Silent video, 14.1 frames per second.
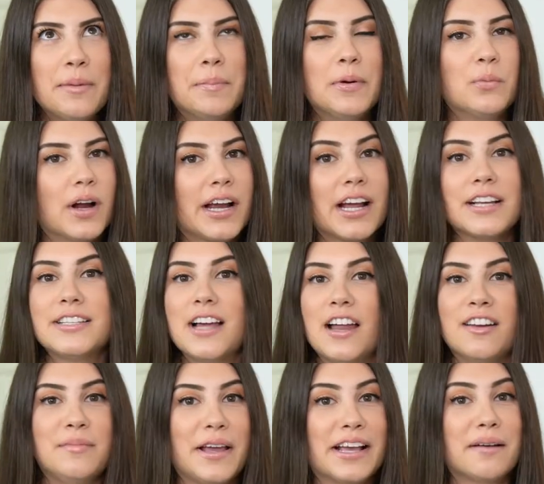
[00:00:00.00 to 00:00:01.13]
been wearing a ton
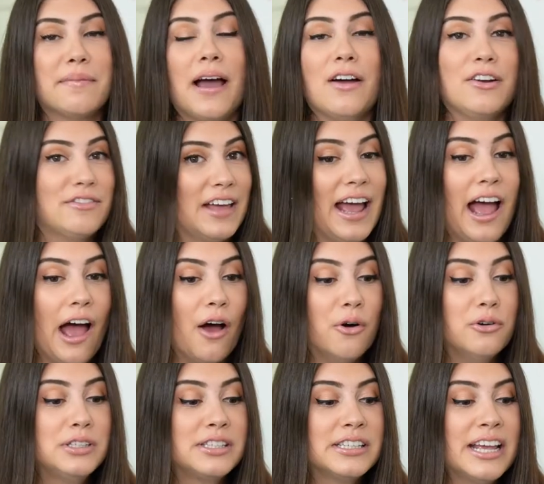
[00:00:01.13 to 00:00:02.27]
of makeup out of the
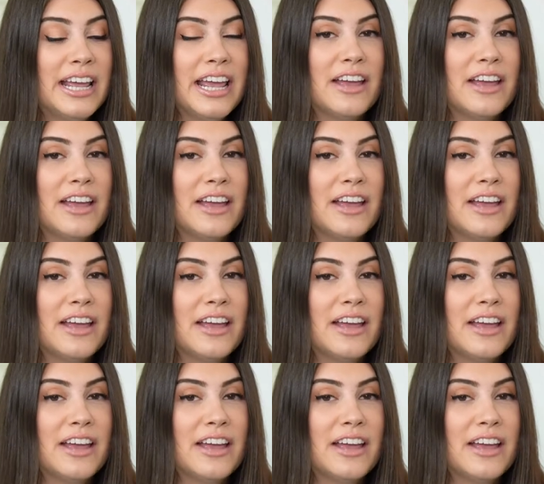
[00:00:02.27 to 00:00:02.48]
house.